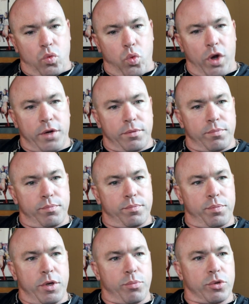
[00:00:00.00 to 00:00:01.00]
what
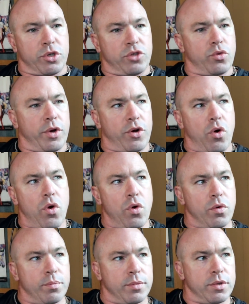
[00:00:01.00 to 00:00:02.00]
people could do at
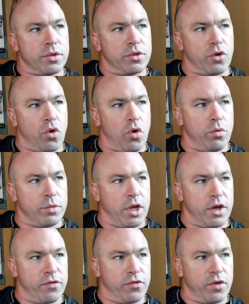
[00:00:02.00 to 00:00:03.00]
home, their home
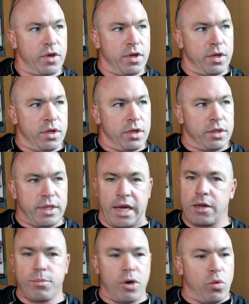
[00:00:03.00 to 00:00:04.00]
life.
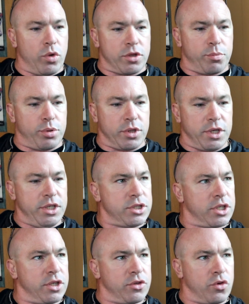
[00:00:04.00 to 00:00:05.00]
Not about what the police
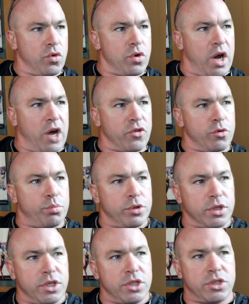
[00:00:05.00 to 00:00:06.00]
can do or how the
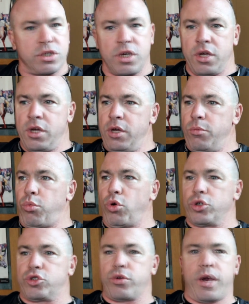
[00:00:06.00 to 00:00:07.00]
police
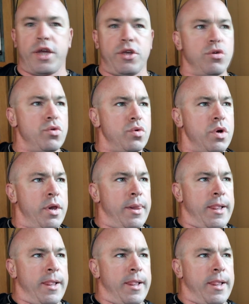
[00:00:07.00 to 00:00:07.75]
portray you.